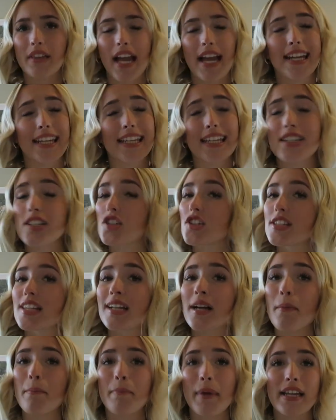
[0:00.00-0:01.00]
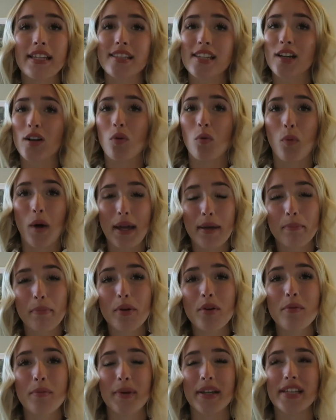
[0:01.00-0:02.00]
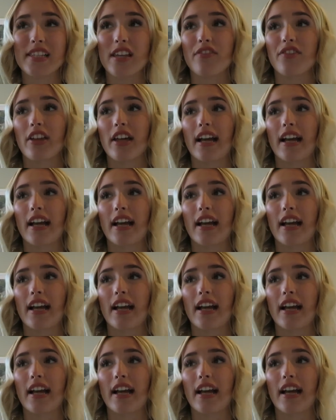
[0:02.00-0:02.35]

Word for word: I needed just like a basic white boot because I feel